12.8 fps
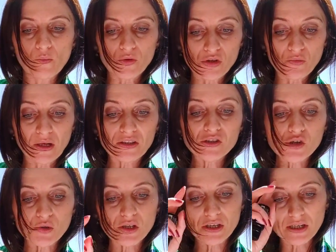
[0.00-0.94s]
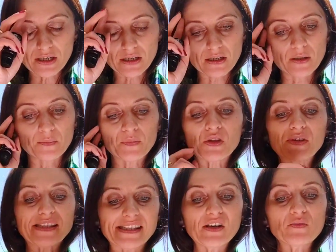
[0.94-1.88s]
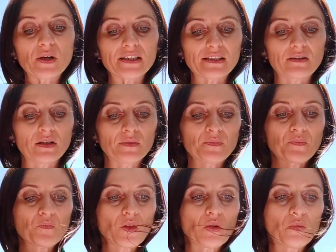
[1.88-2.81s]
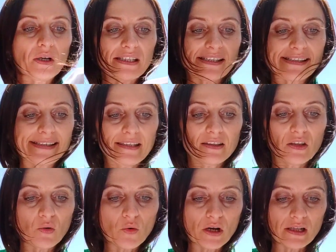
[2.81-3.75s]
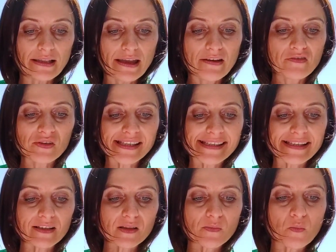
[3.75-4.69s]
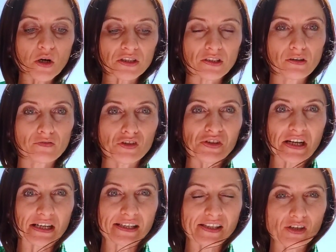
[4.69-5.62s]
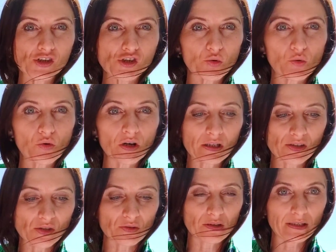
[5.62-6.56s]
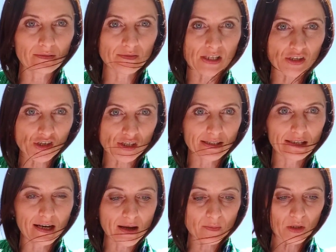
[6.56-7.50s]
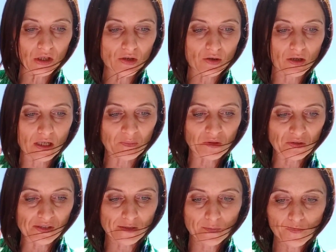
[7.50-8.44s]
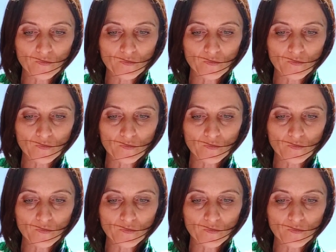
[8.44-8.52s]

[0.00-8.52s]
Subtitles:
do you want truly to see what is in the oil? Every single bottle of doTERRA essential oil, such as the lemon eucalyptus,